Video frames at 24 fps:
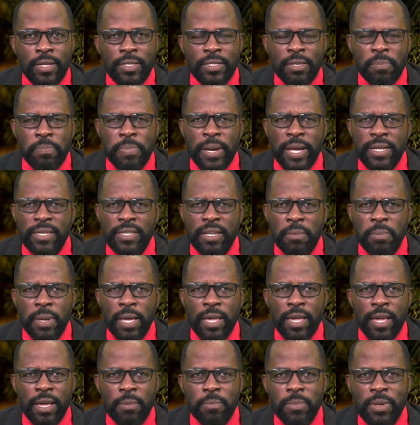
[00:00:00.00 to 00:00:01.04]
The pandemic
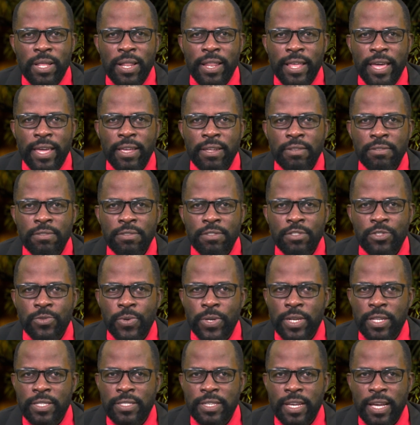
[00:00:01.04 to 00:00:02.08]
can be likened to a
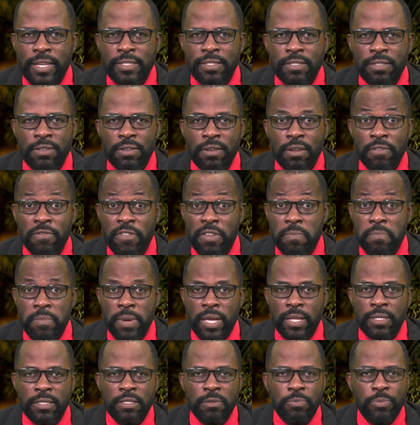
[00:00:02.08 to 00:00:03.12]
disaster of
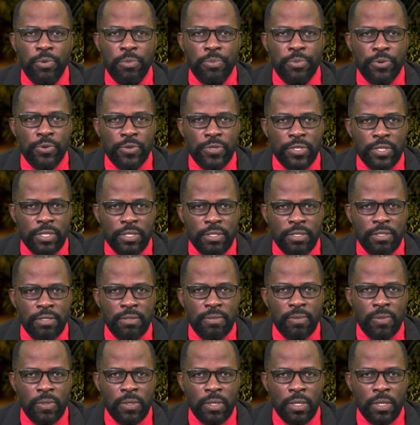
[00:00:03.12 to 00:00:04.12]
immense proportions.